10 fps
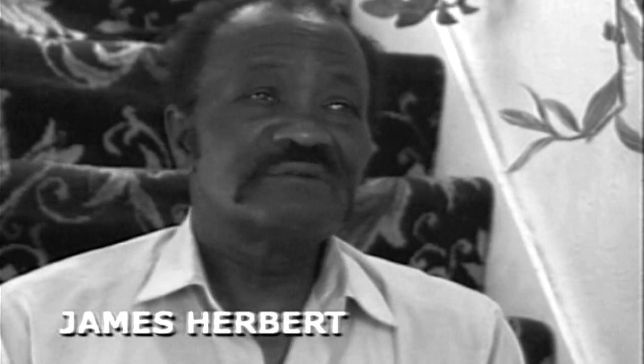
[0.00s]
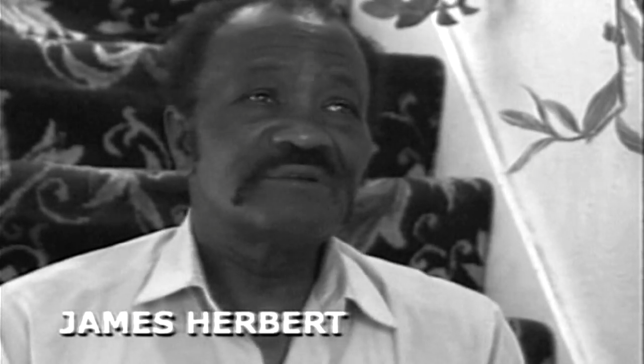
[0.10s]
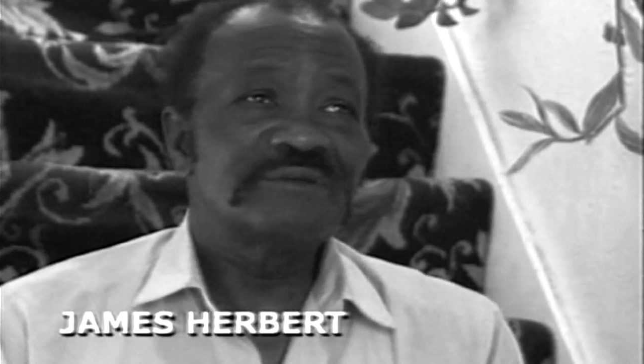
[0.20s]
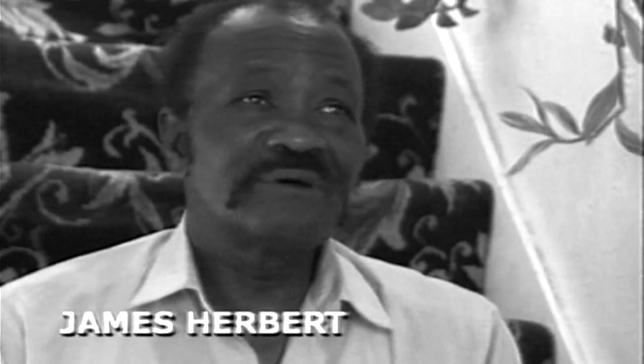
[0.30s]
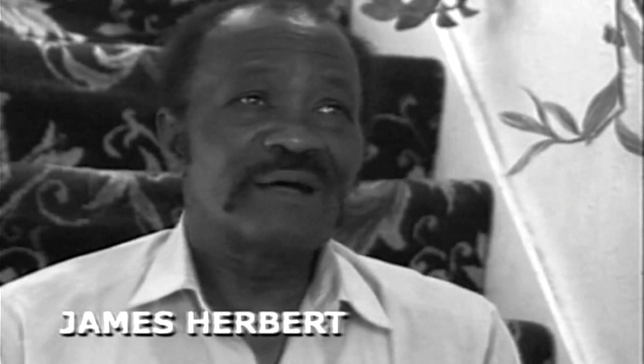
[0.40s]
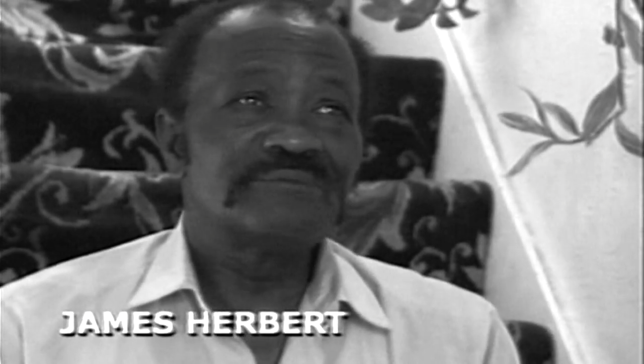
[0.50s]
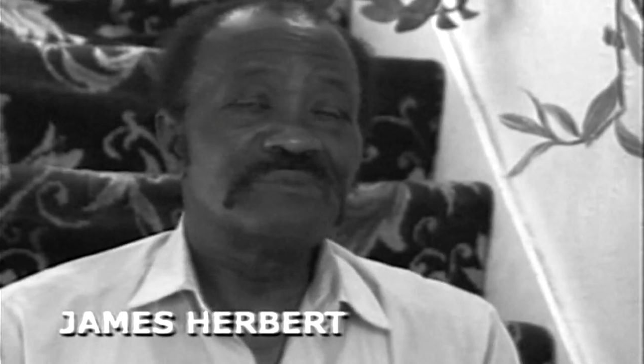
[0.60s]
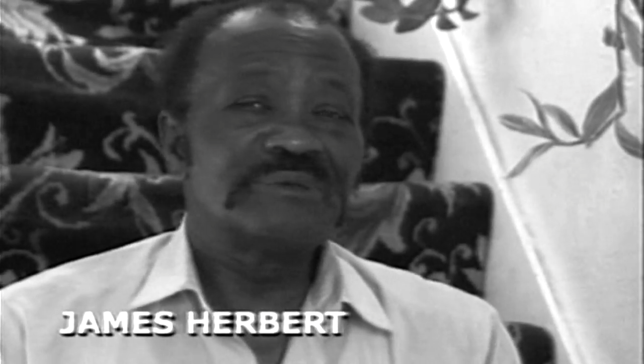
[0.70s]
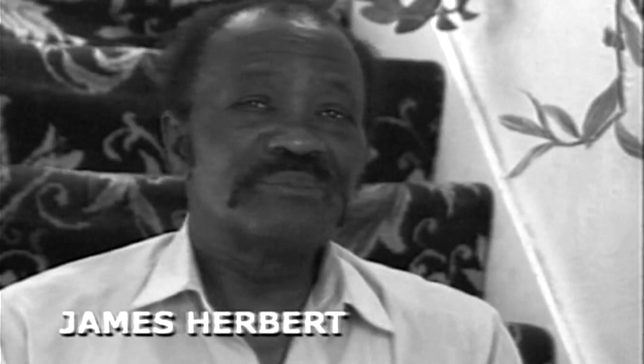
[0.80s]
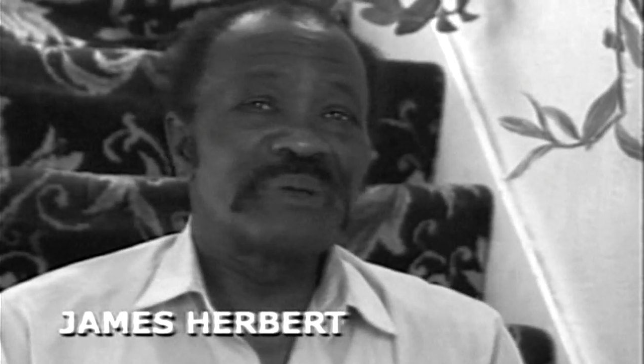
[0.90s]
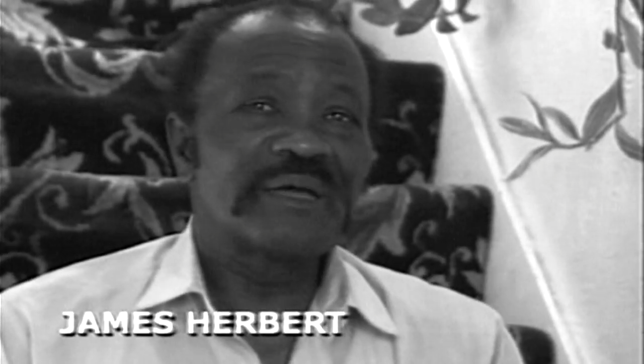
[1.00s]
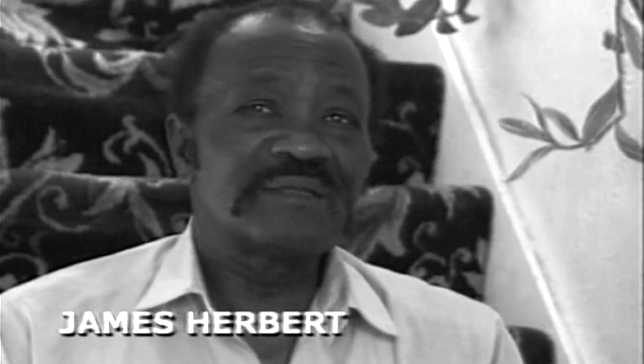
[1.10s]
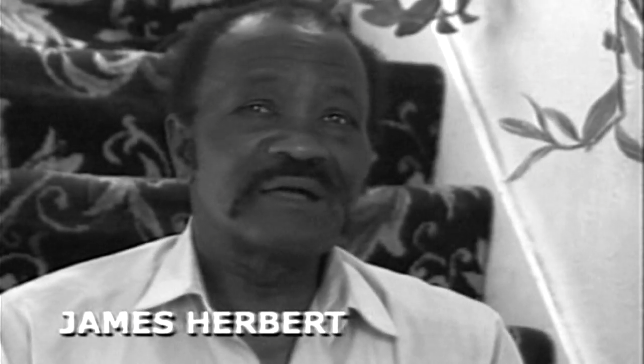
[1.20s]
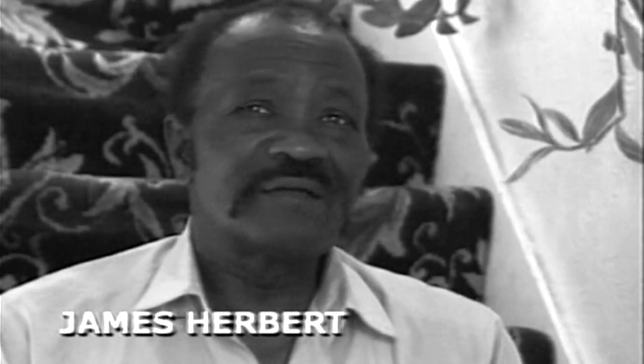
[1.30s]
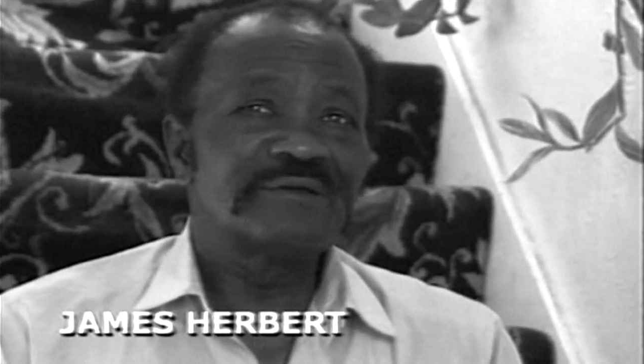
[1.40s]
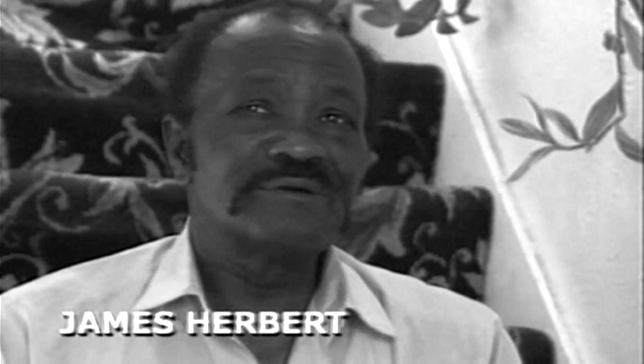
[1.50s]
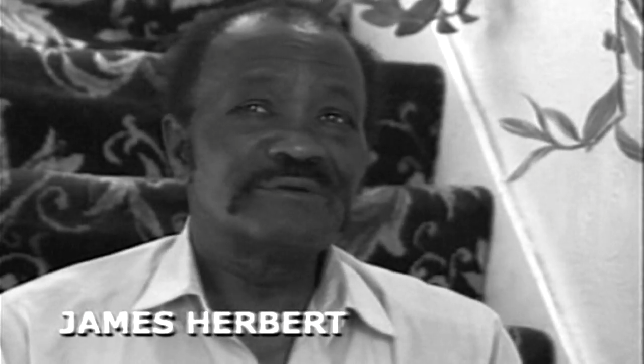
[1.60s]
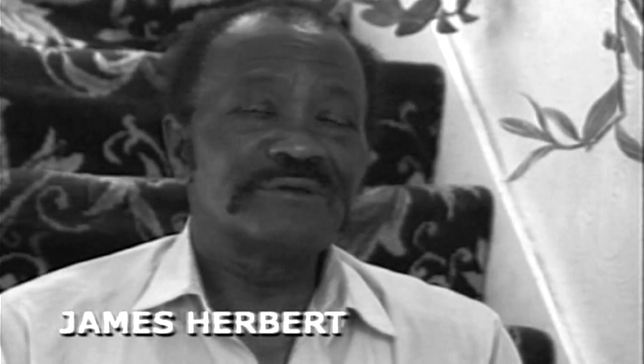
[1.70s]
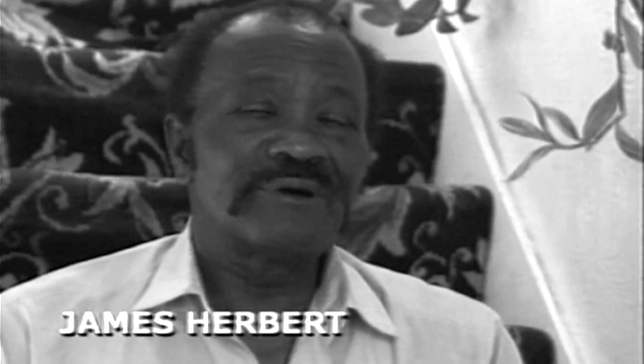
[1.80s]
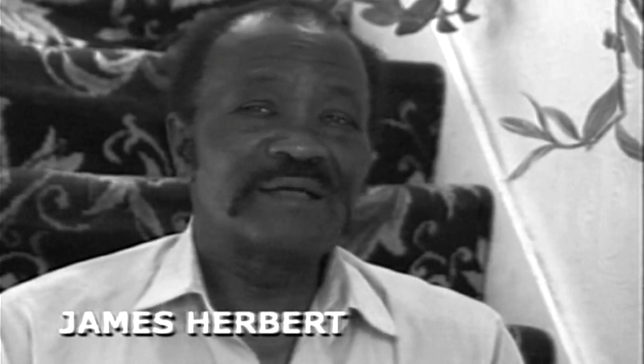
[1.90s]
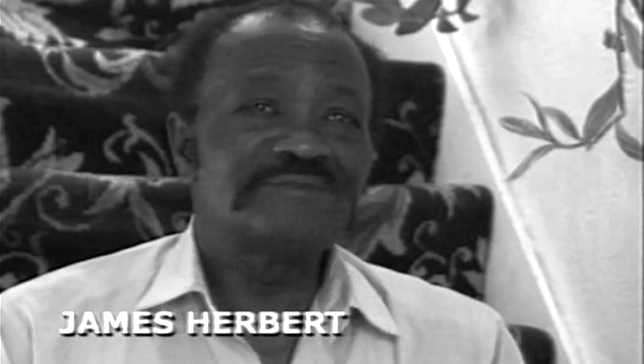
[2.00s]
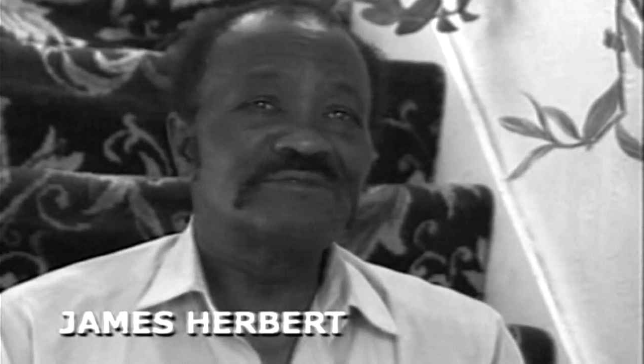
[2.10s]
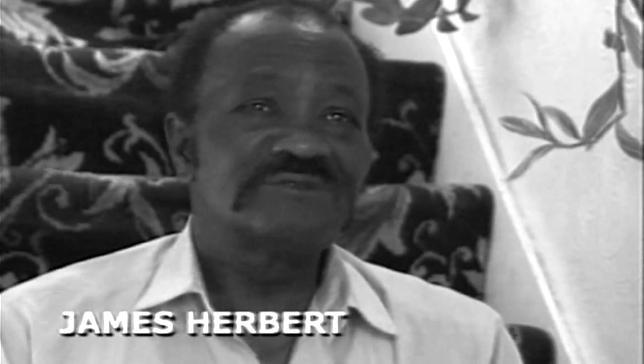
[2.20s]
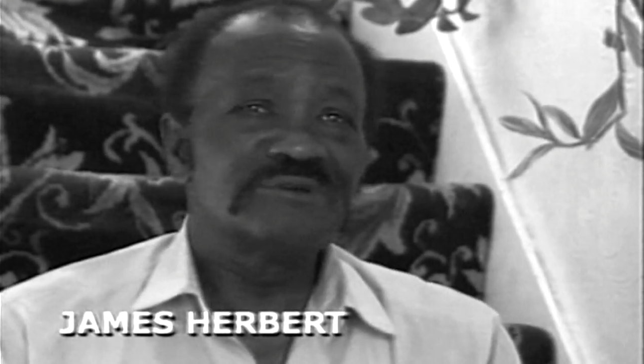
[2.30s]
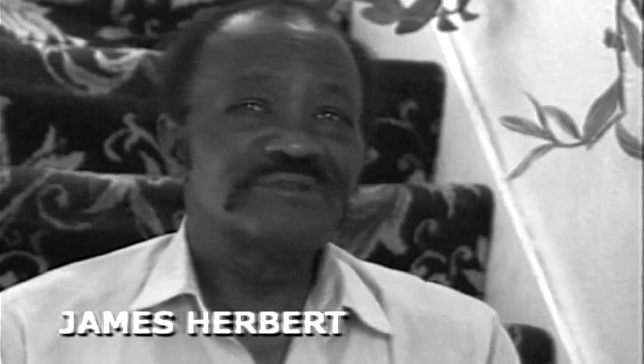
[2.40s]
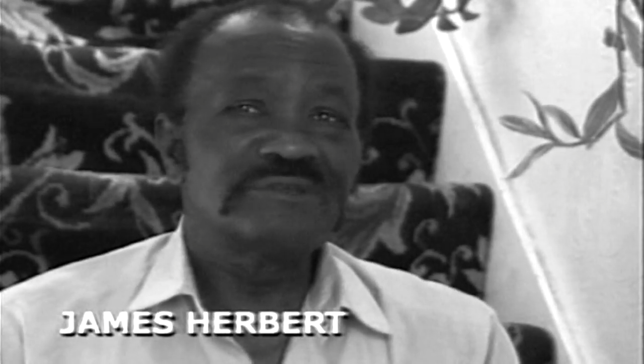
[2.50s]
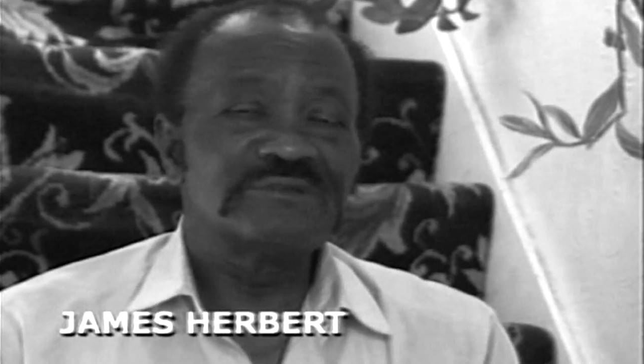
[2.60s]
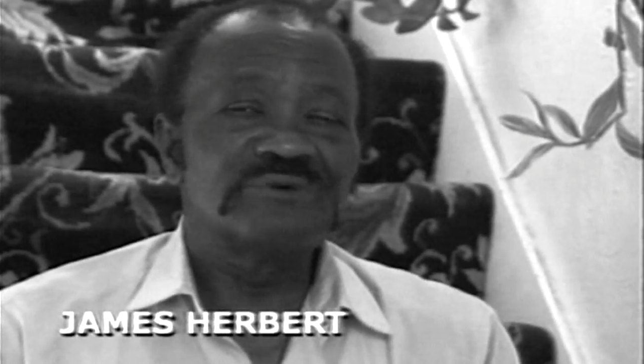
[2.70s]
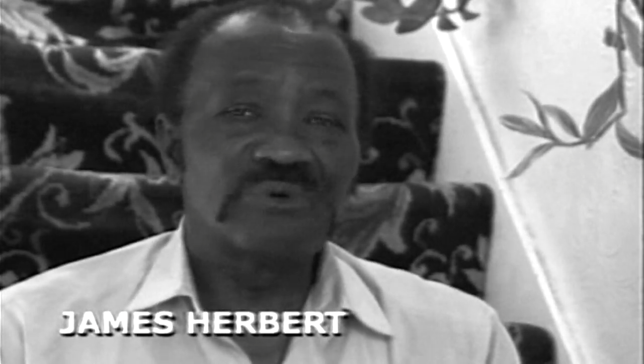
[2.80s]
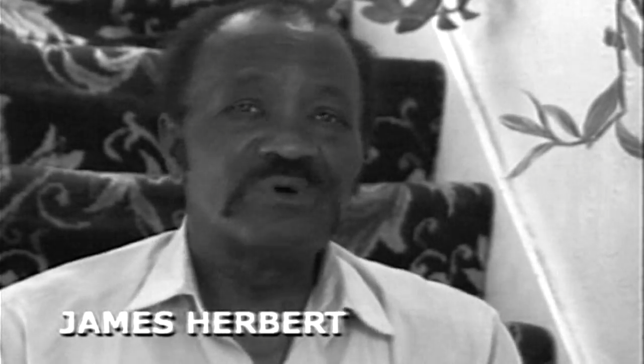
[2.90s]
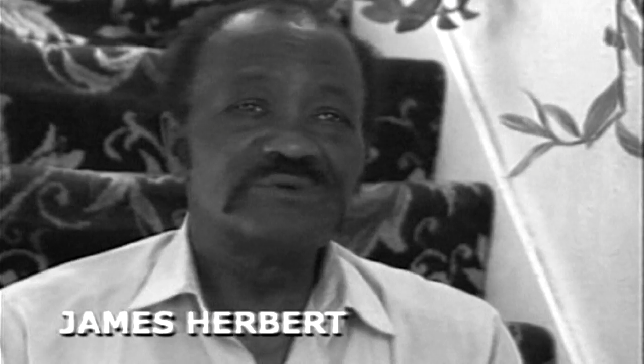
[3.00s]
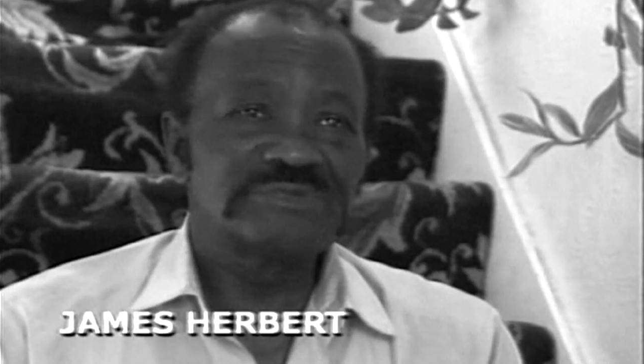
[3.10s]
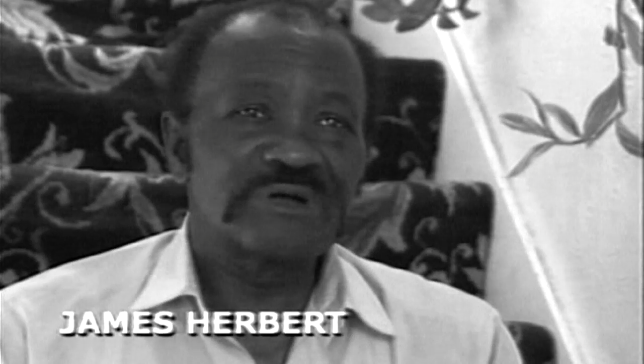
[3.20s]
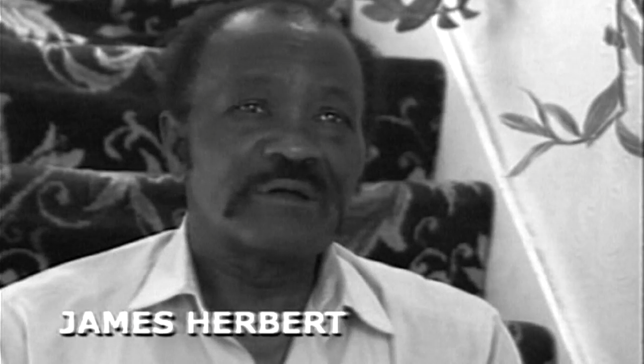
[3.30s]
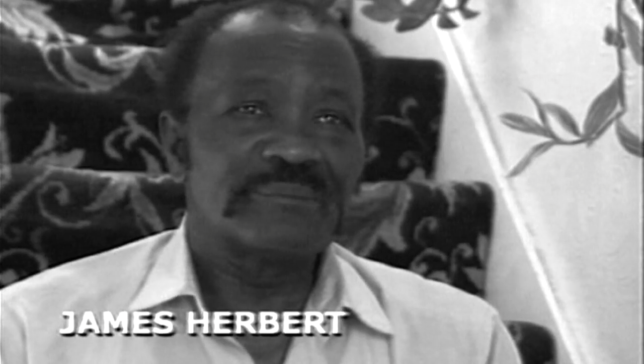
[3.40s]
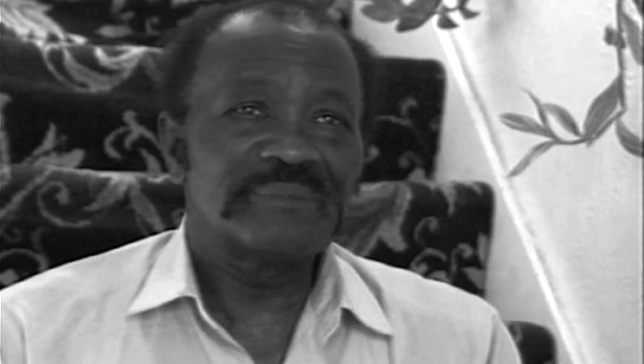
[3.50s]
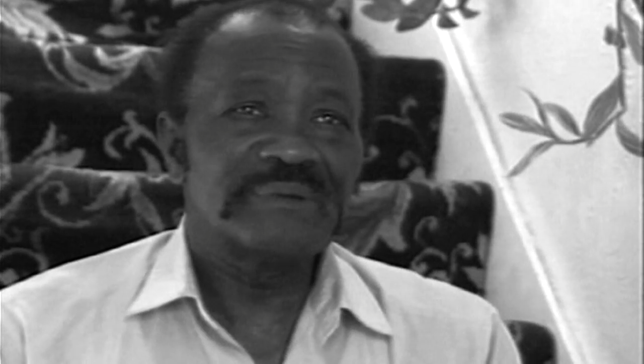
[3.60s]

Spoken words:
hadn't been paid, or you had to do it in your own time.